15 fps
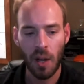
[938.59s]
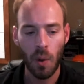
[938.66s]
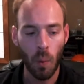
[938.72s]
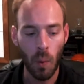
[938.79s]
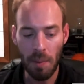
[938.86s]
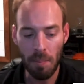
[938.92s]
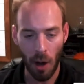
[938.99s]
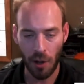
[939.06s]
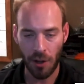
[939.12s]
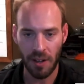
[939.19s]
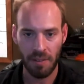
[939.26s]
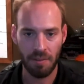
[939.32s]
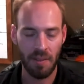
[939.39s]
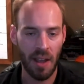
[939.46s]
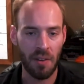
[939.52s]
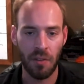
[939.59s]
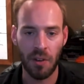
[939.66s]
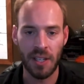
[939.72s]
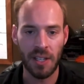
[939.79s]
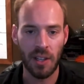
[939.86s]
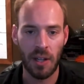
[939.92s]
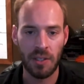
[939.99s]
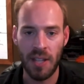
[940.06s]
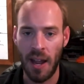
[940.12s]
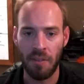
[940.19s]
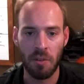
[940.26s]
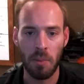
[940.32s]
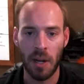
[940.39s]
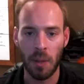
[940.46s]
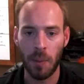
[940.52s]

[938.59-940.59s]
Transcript: We market every deal out to everybody.